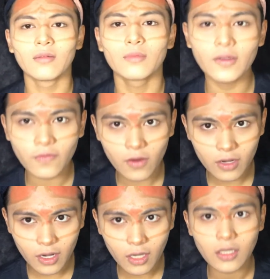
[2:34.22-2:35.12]
My
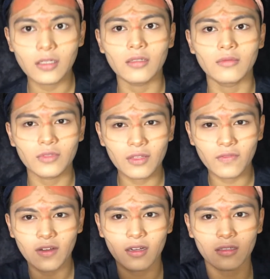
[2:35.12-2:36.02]
forehead,
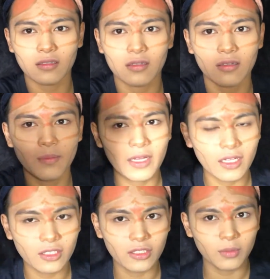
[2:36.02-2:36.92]

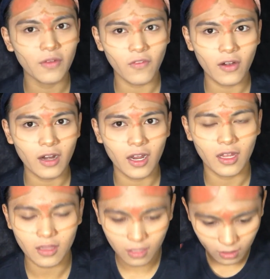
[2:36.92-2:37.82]
bitch, my
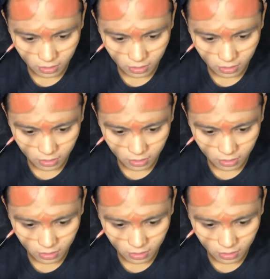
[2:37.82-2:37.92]
forehead.